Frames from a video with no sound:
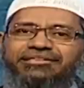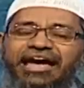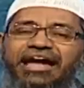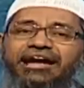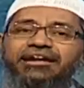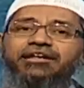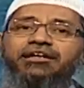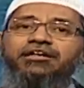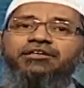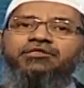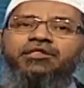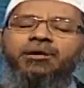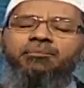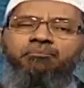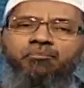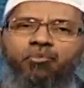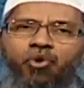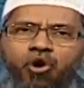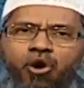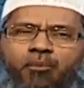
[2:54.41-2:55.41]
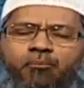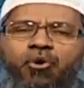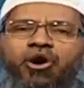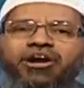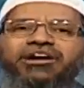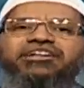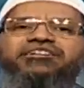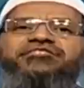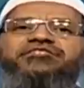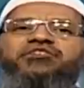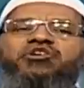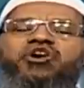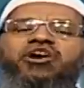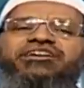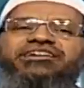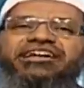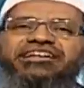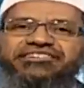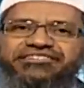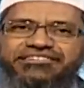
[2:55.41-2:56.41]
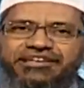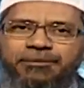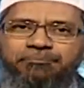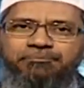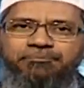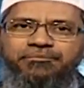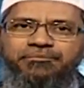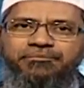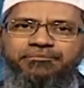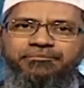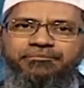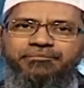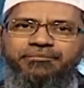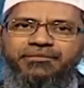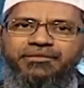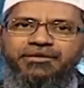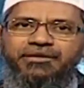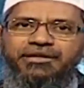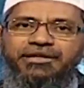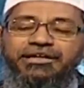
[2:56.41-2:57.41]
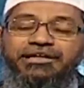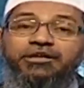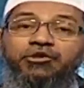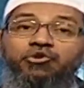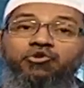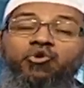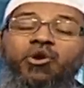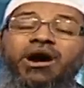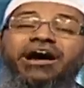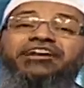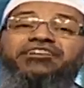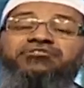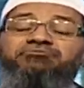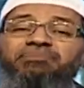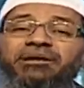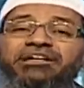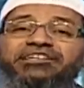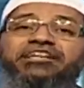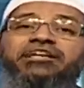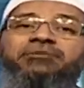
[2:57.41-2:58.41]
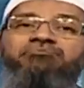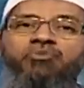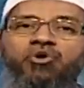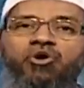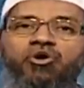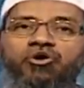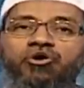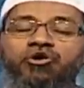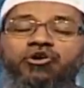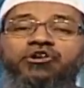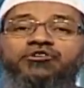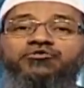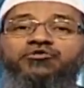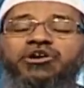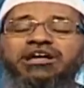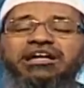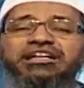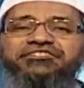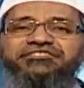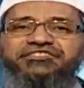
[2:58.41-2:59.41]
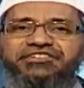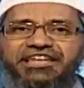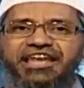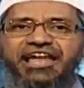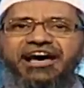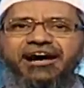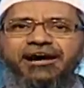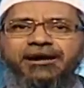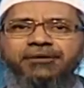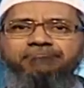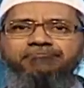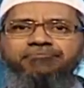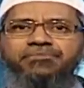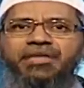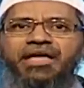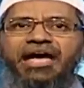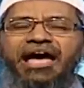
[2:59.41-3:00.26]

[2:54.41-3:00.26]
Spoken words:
that the more modest you are dressed up, you are respected more. So Islam